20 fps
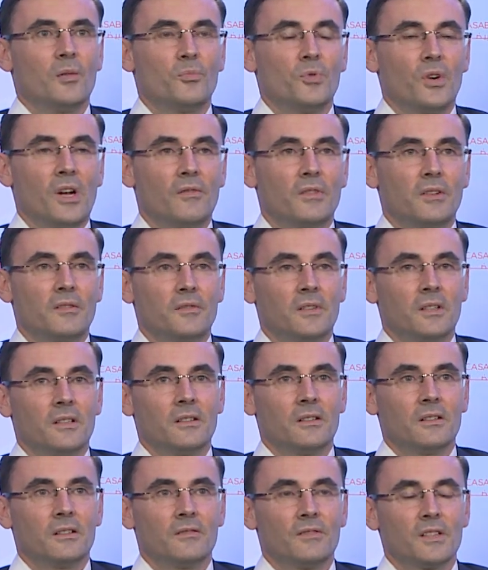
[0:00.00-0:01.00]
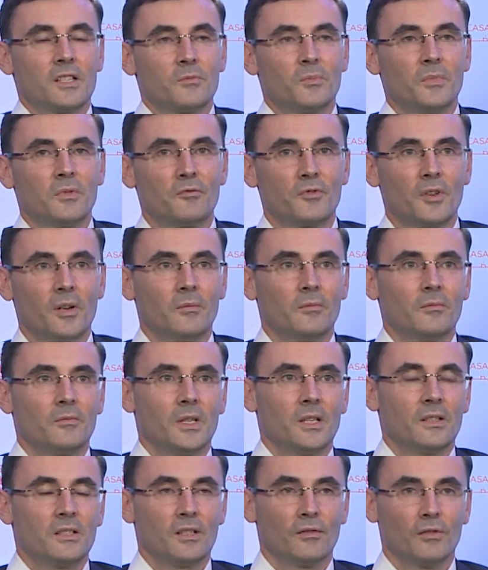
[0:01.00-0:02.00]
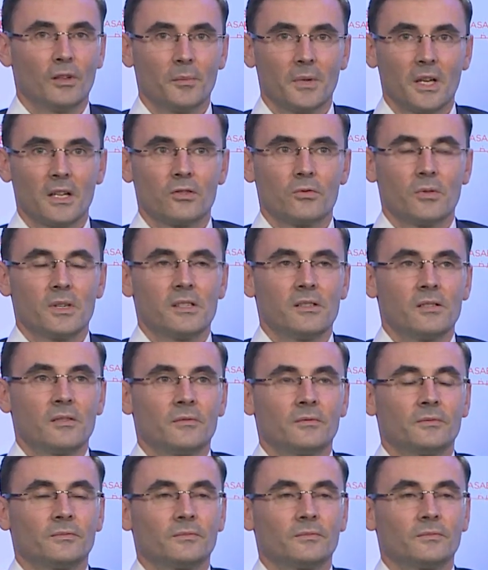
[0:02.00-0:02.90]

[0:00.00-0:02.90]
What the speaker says: private investment from developed countries.